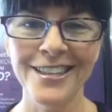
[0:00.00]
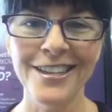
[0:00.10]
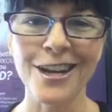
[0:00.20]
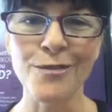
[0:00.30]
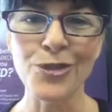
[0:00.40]

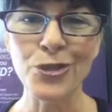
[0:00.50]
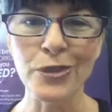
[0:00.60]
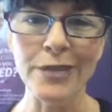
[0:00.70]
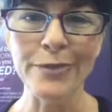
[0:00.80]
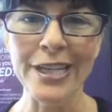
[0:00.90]
Come
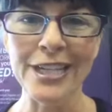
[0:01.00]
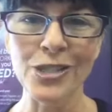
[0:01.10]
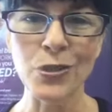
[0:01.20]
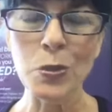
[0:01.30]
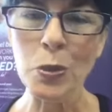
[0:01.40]
join me and
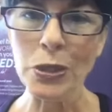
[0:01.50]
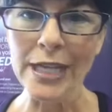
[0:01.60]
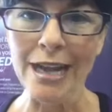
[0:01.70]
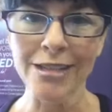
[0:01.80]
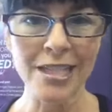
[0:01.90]
do a
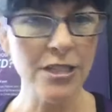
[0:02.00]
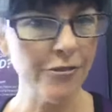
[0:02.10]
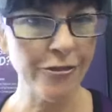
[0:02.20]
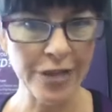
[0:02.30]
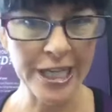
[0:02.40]
workout. It's
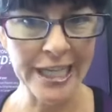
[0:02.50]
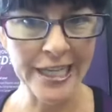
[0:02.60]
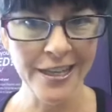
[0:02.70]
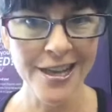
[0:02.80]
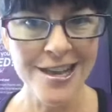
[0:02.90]

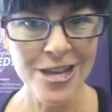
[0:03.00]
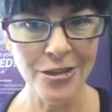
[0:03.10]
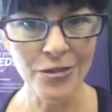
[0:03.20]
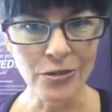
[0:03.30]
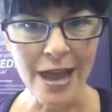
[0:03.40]
free.
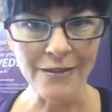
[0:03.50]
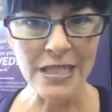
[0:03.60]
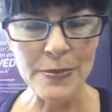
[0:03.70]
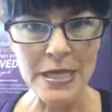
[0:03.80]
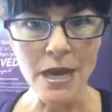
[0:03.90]
You don't have
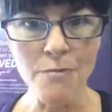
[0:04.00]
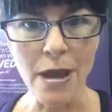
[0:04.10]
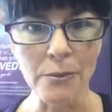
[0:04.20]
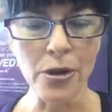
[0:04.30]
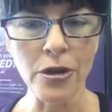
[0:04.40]
to be a
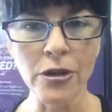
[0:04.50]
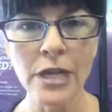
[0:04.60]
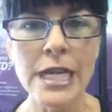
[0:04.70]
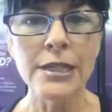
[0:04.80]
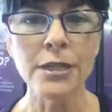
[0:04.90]
member
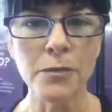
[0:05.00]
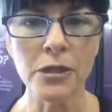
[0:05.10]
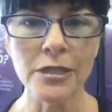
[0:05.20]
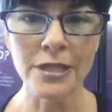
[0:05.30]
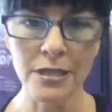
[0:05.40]
to
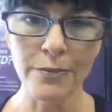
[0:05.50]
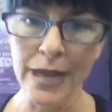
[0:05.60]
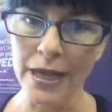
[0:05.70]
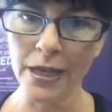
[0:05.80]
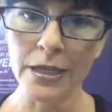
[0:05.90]

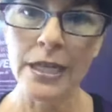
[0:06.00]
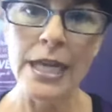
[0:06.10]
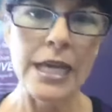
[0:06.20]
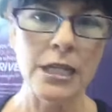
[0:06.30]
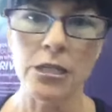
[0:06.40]
participate.
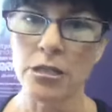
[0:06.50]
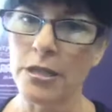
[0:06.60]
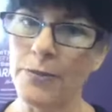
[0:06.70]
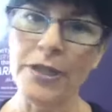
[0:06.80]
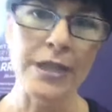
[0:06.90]
It's just
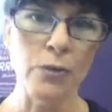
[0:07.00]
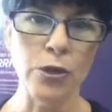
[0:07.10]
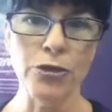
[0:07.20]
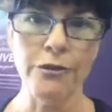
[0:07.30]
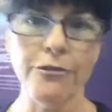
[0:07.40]
something that
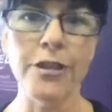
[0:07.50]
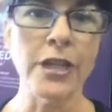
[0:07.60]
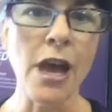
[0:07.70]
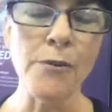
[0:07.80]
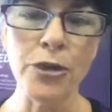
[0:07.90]
we're doing for the
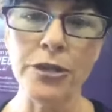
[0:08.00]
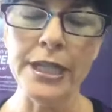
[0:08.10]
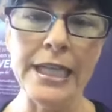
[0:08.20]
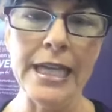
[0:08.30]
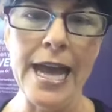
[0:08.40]

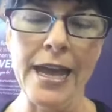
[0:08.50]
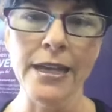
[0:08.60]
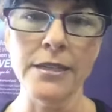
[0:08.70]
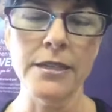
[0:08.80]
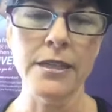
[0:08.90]
community,
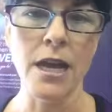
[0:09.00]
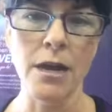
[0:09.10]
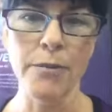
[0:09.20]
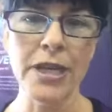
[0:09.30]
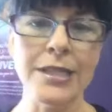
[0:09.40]
and
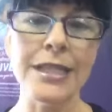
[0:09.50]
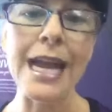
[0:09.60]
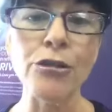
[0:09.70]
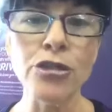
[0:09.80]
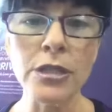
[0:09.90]
because the
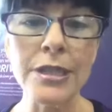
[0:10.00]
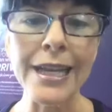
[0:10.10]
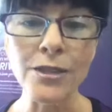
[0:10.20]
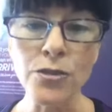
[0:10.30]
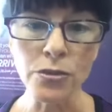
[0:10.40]
couch is
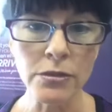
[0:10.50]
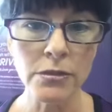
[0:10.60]
canceled.